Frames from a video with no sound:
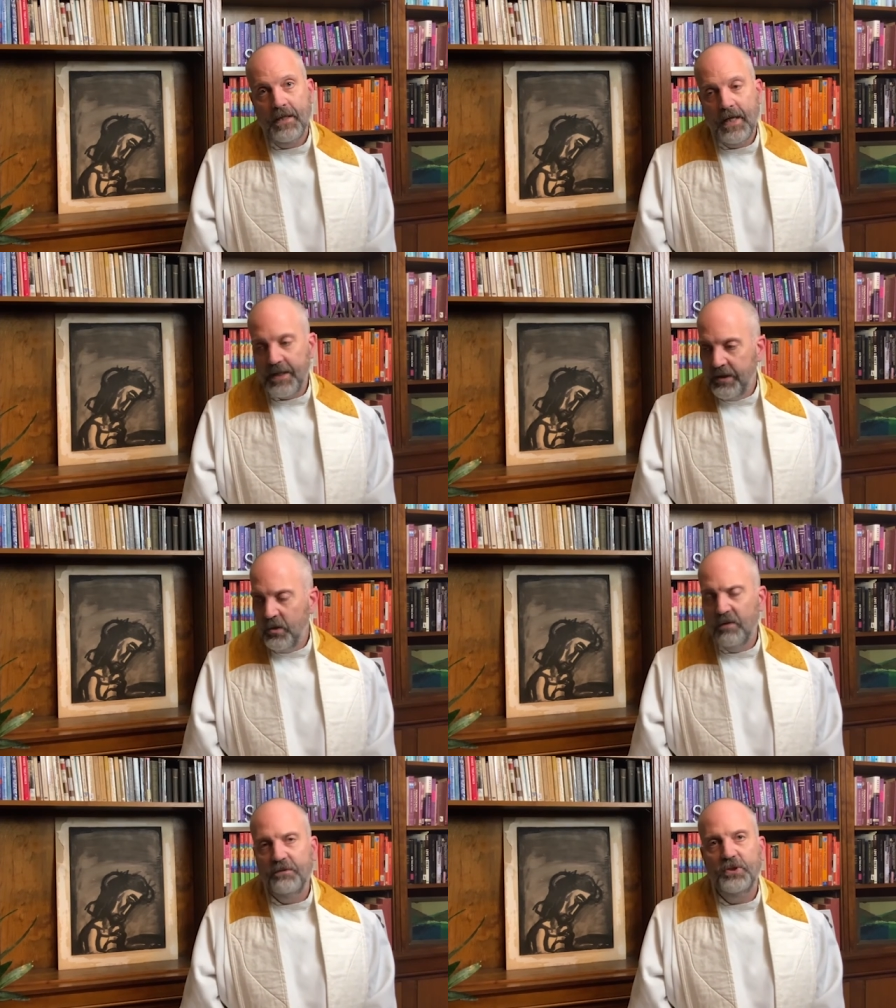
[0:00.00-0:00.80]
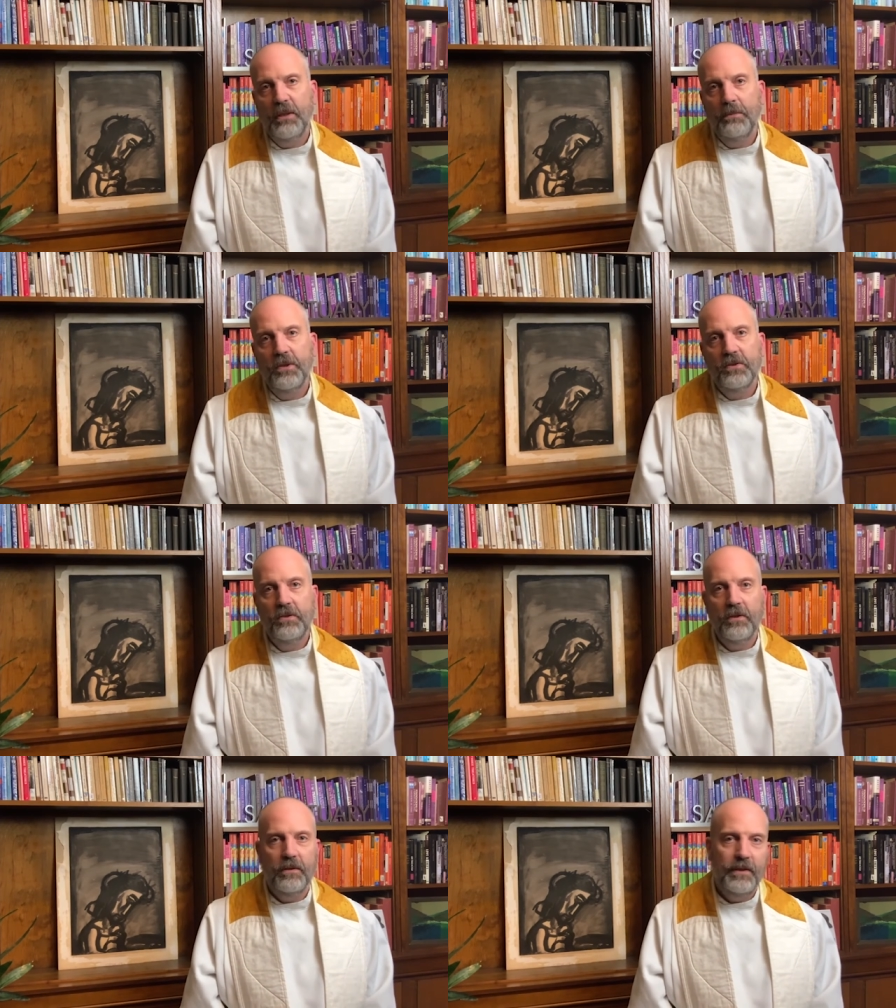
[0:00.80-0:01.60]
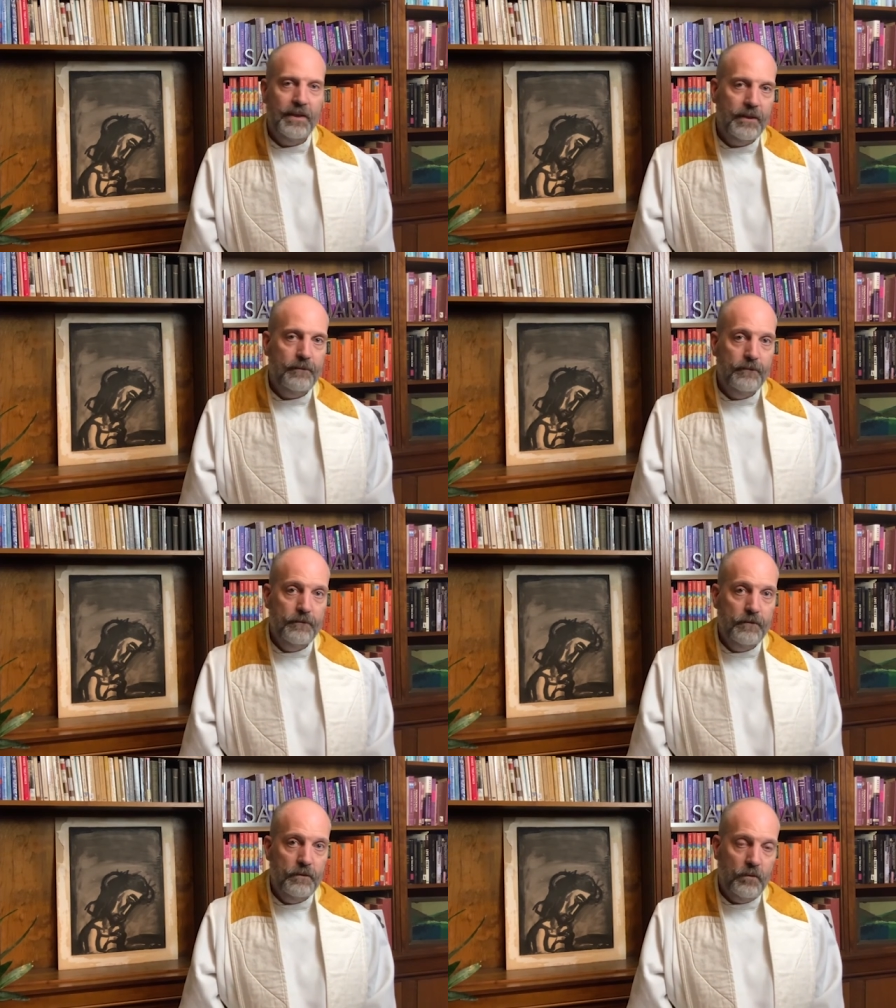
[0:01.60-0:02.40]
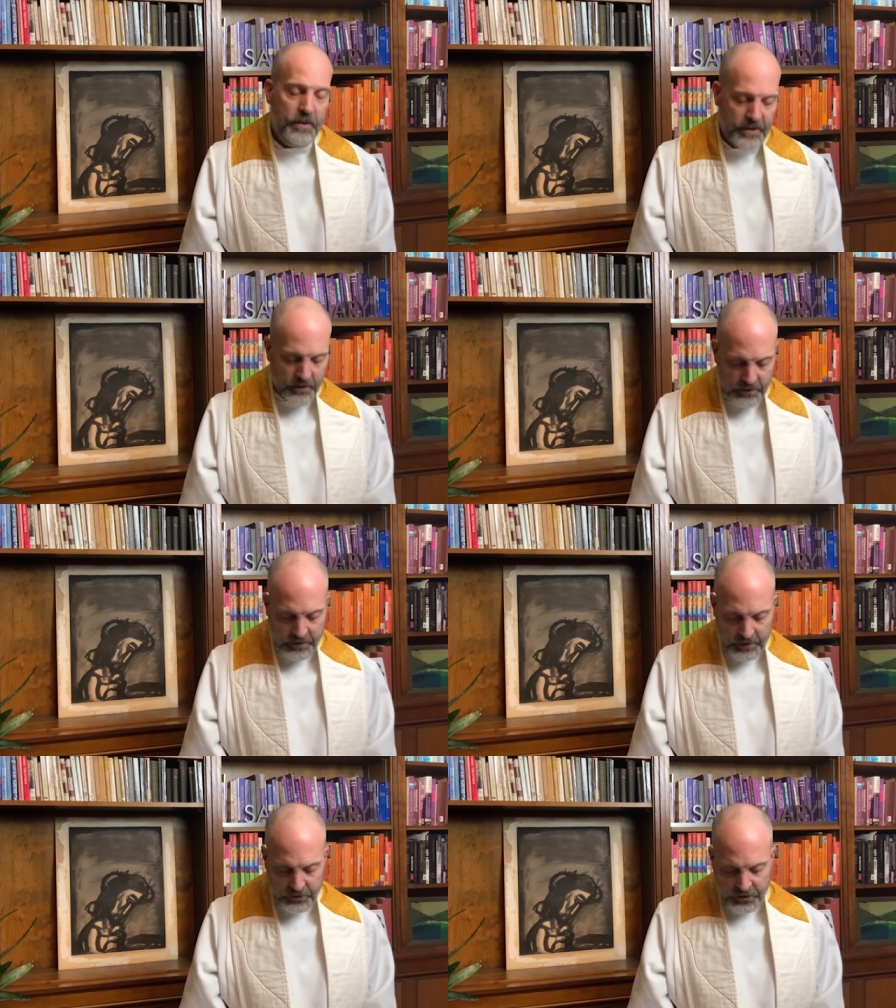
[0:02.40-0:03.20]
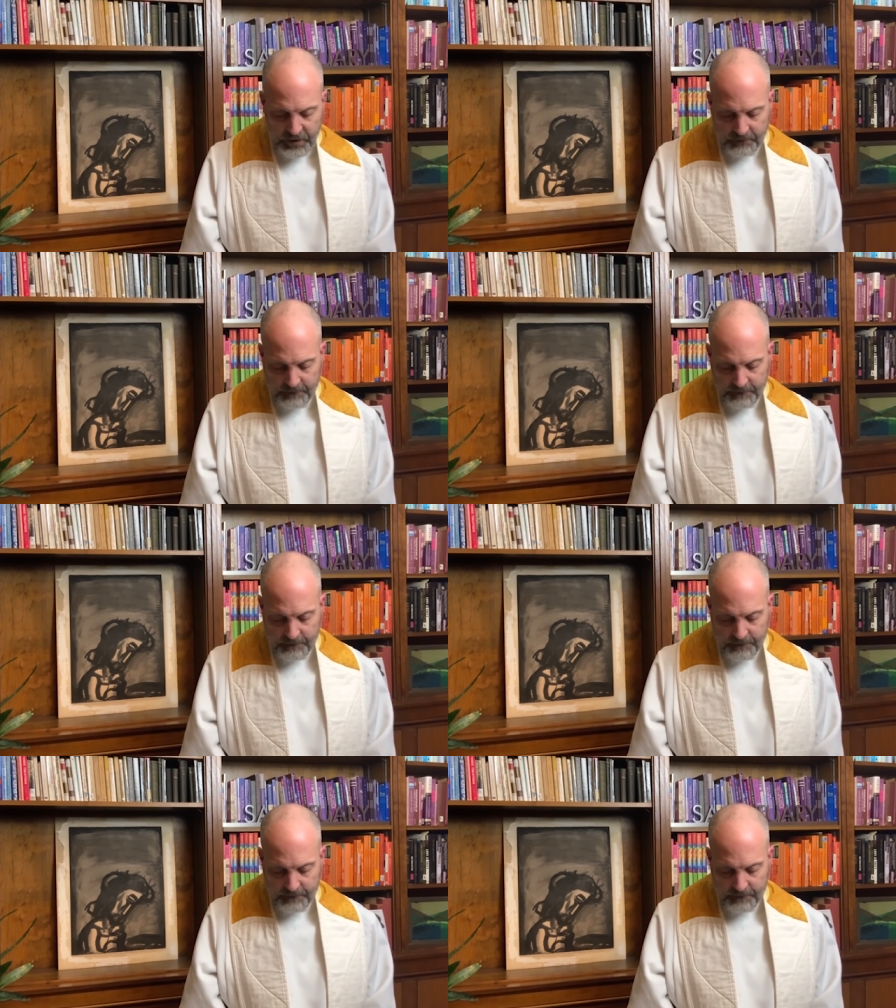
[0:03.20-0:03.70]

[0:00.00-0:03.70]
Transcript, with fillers: How do you know if a shepherd is good or not? Well, you look at their sheep.